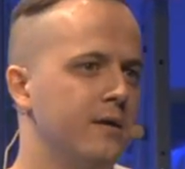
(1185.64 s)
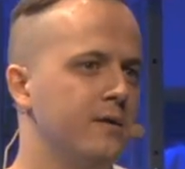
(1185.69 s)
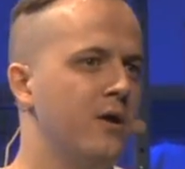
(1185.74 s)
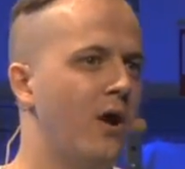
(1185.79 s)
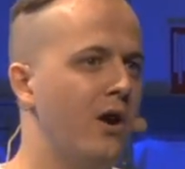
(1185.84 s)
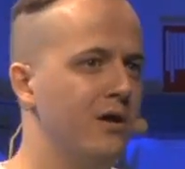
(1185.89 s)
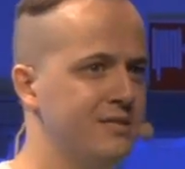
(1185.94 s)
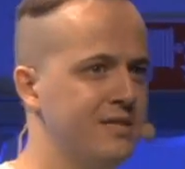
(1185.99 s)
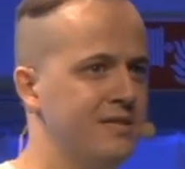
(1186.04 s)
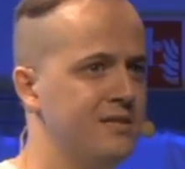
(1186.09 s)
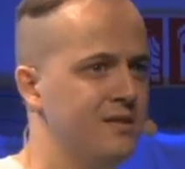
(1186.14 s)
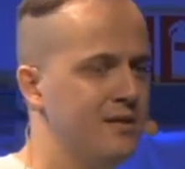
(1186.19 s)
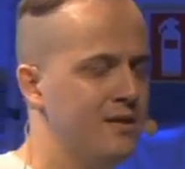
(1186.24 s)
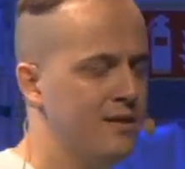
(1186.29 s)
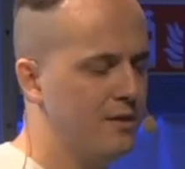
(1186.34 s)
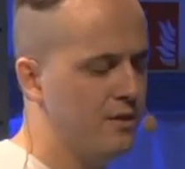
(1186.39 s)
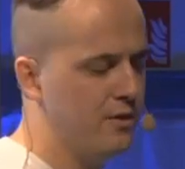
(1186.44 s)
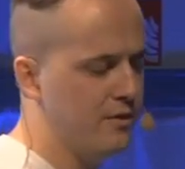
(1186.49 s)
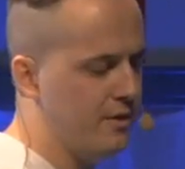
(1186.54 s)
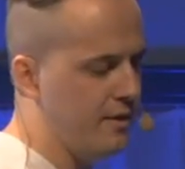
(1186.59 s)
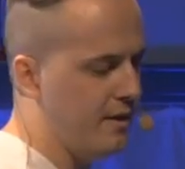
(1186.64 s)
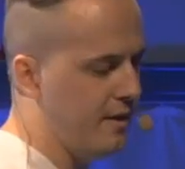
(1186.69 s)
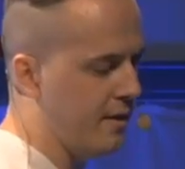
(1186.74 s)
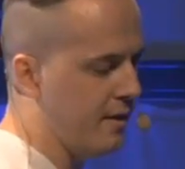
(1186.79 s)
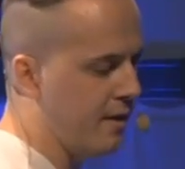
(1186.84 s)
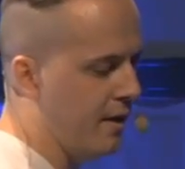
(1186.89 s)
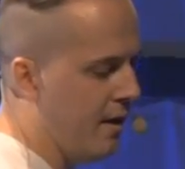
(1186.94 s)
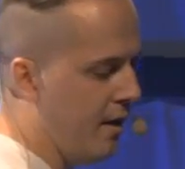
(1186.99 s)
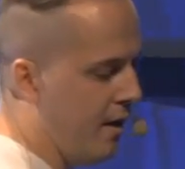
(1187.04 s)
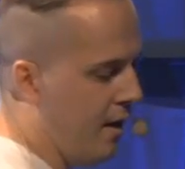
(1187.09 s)
constantly
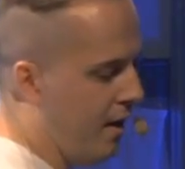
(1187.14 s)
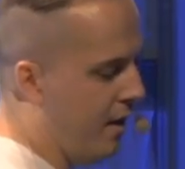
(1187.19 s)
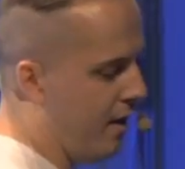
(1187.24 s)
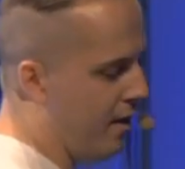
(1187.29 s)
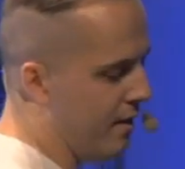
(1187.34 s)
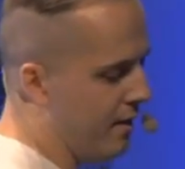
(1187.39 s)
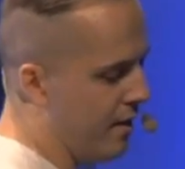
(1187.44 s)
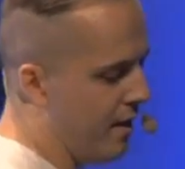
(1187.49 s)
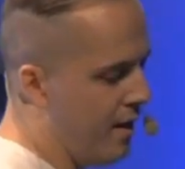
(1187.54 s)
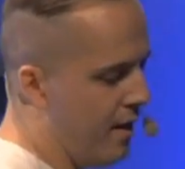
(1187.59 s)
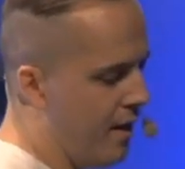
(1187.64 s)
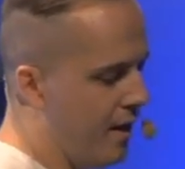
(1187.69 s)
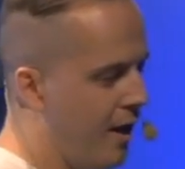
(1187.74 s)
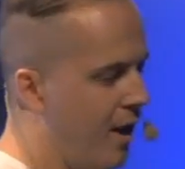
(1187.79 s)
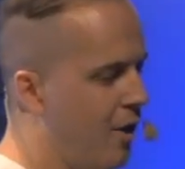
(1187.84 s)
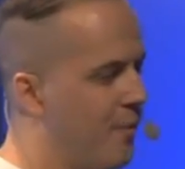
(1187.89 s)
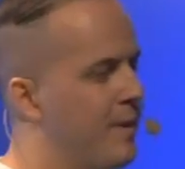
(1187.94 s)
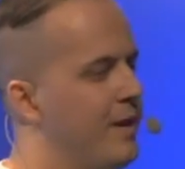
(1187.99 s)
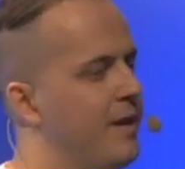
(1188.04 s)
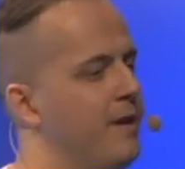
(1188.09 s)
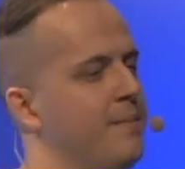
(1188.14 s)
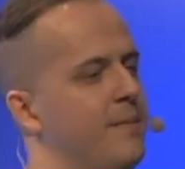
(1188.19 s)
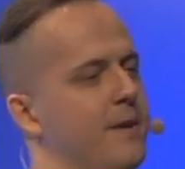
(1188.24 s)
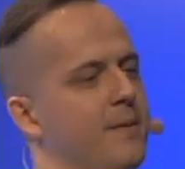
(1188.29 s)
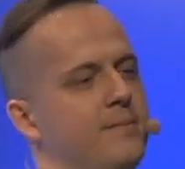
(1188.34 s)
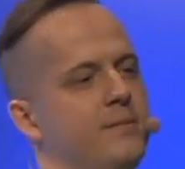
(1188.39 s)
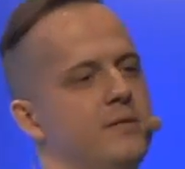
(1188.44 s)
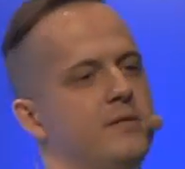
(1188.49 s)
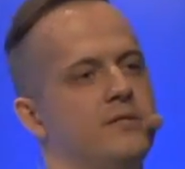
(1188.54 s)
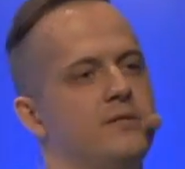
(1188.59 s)
looking on how many
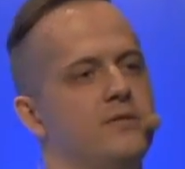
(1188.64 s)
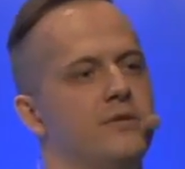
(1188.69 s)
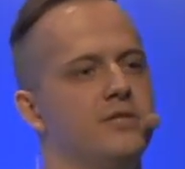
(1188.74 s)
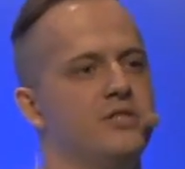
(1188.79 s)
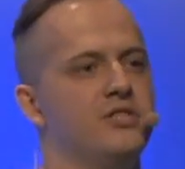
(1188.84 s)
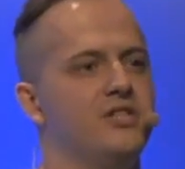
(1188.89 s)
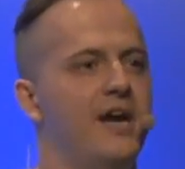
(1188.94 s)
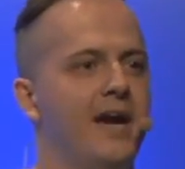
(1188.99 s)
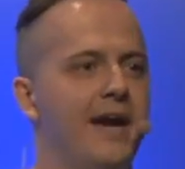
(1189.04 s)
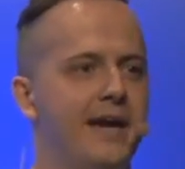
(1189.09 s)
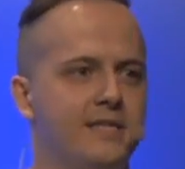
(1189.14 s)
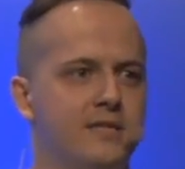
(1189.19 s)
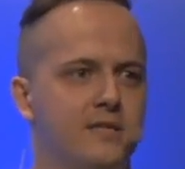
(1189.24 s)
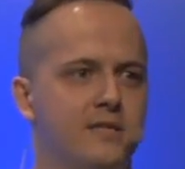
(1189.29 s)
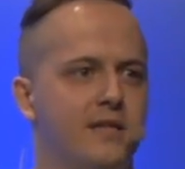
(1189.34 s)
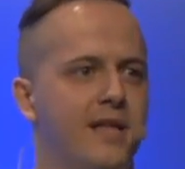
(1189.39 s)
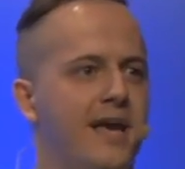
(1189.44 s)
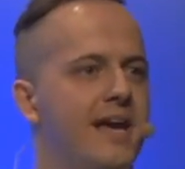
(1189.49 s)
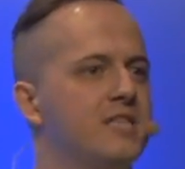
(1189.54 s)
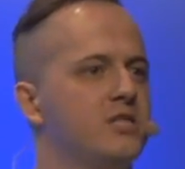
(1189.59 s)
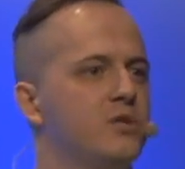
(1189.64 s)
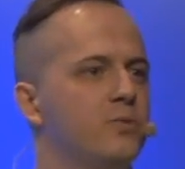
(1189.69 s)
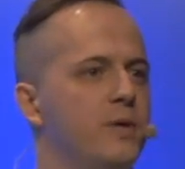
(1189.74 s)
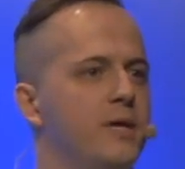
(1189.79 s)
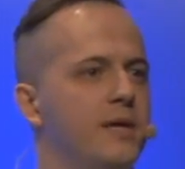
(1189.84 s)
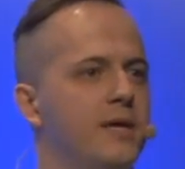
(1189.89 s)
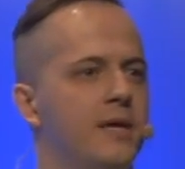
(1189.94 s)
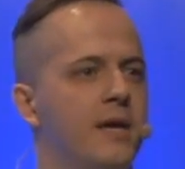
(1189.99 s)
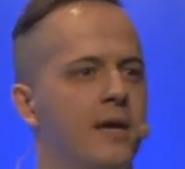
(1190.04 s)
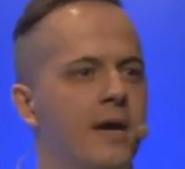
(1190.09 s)
members you attracted last
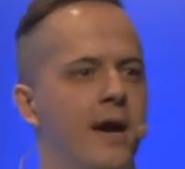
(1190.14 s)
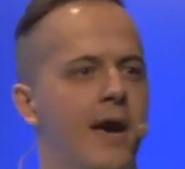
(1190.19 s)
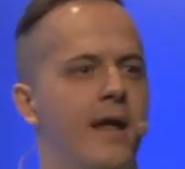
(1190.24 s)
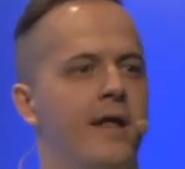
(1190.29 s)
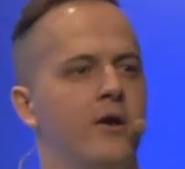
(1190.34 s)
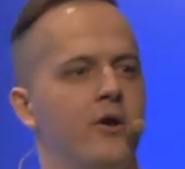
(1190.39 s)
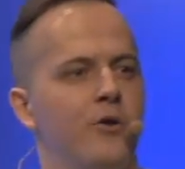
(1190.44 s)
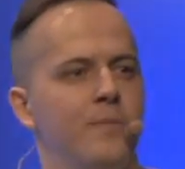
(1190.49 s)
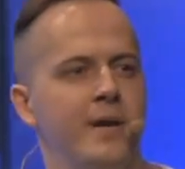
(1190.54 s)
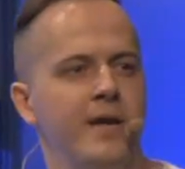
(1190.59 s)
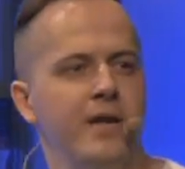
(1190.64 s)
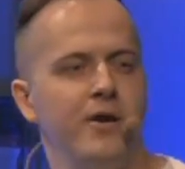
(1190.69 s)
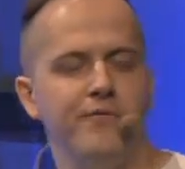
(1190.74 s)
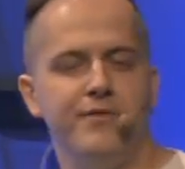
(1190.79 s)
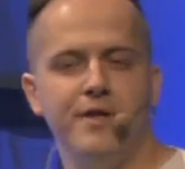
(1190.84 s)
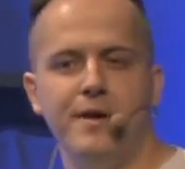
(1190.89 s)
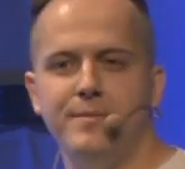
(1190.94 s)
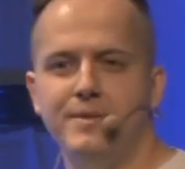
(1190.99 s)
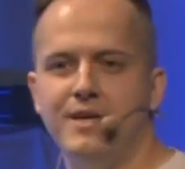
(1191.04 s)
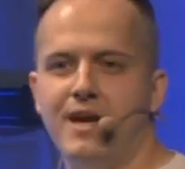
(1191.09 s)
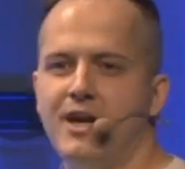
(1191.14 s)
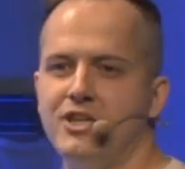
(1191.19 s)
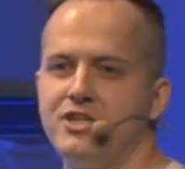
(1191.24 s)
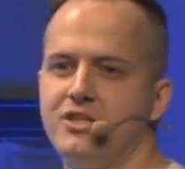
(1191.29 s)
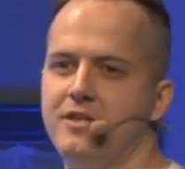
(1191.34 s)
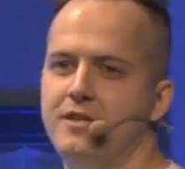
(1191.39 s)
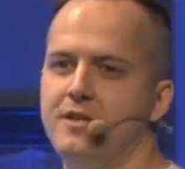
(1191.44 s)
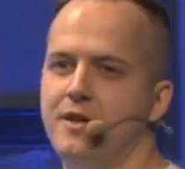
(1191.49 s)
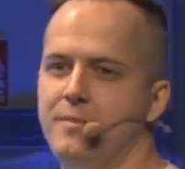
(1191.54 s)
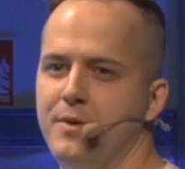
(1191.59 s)
week and how many of them are
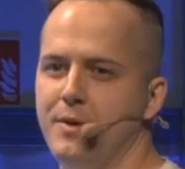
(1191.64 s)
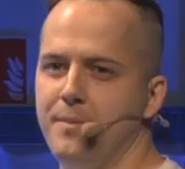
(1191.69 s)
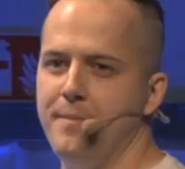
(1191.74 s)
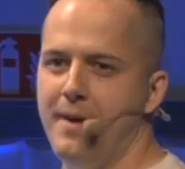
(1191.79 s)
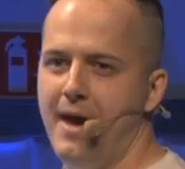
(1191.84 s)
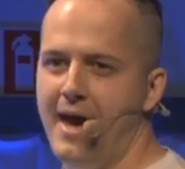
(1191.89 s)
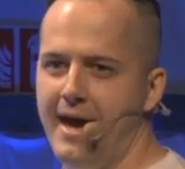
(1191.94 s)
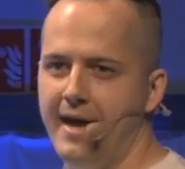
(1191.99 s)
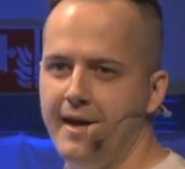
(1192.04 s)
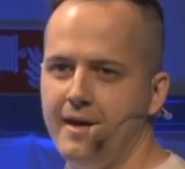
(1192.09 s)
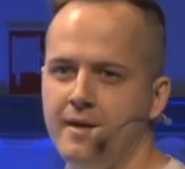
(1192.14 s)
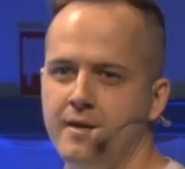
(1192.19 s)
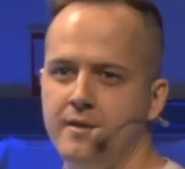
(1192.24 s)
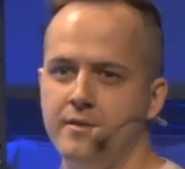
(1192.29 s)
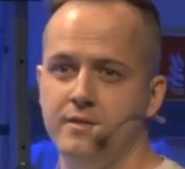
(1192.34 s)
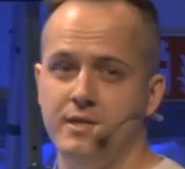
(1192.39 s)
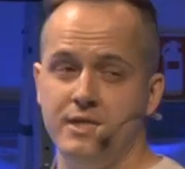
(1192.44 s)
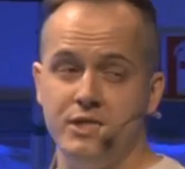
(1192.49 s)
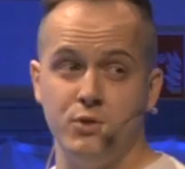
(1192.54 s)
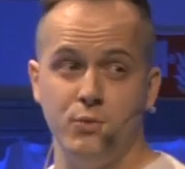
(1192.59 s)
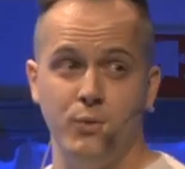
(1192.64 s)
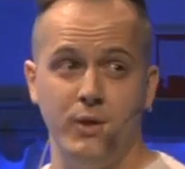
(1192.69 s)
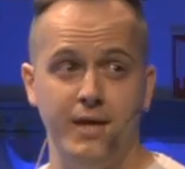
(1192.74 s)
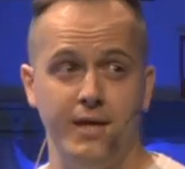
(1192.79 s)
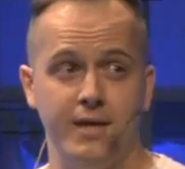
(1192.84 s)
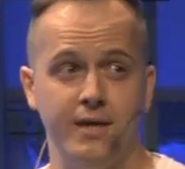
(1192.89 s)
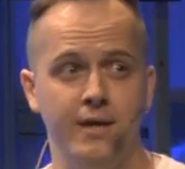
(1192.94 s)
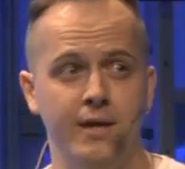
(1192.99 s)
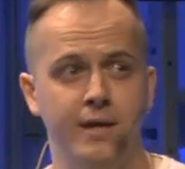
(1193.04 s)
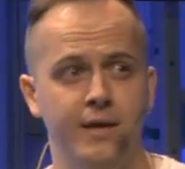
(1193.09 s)
actually coming back this
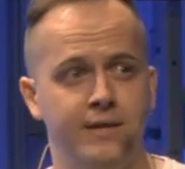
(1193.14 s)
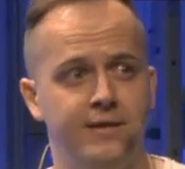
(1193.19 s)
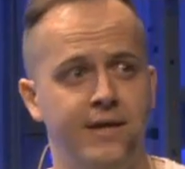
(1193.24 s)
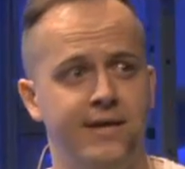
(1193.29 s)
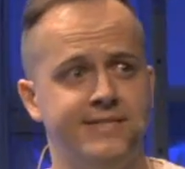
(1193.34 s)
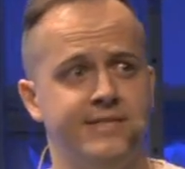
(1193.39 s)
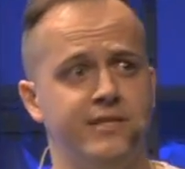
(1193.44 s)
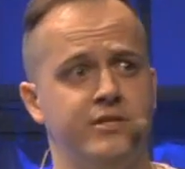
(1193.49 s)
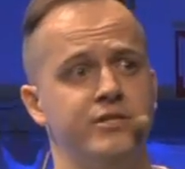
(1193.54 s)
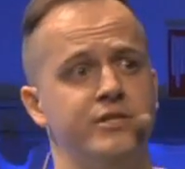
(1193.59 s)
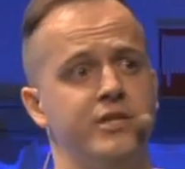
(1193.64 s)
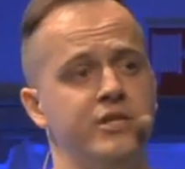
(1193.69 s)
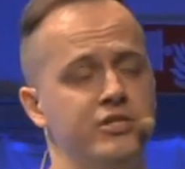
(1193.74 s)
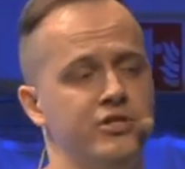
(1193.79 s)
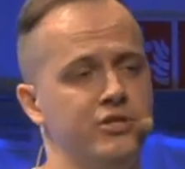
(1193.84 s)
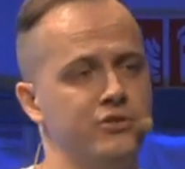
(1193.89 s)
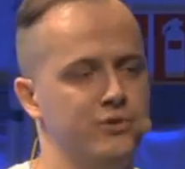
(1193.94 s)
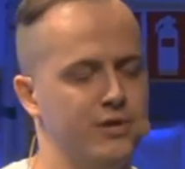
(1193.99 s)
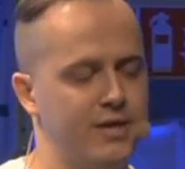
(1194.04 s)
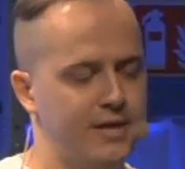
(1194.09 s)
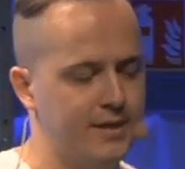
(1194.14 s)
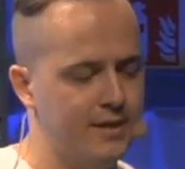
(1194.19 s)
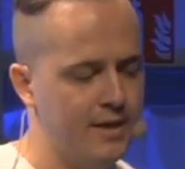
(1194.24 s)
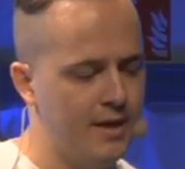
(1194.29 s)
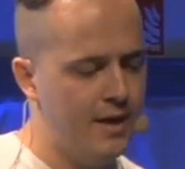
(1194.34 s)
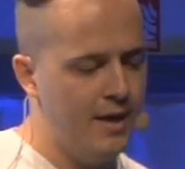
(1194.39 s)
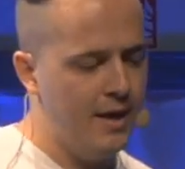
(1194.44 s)
week. And that's the retention rate.